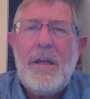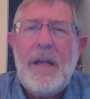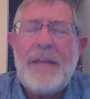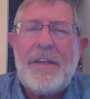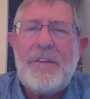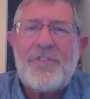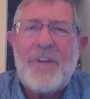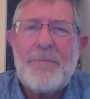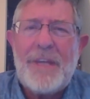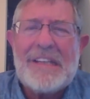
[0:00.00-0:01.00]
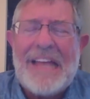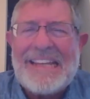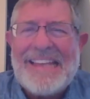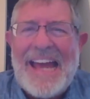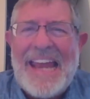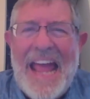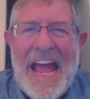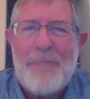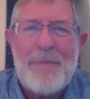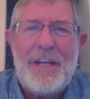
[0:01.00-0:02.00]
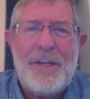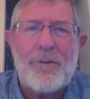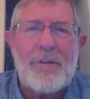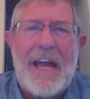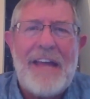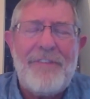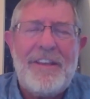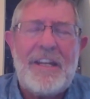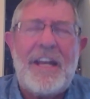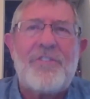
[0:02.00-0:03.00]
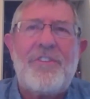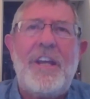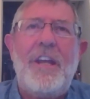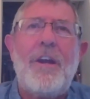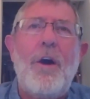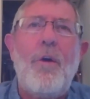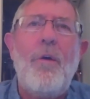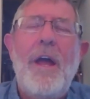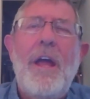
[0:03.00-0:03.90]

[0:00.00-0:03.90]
and then something like that happen in your life, and the next thing you know,